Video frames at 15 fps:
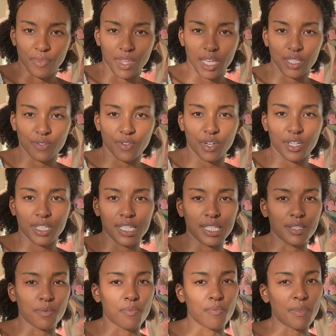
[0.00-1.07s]
as far as
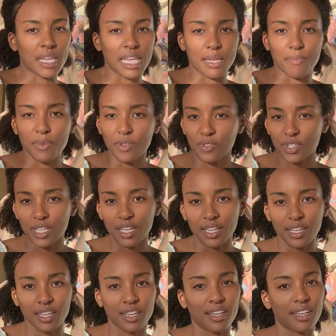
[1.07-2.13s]
making music,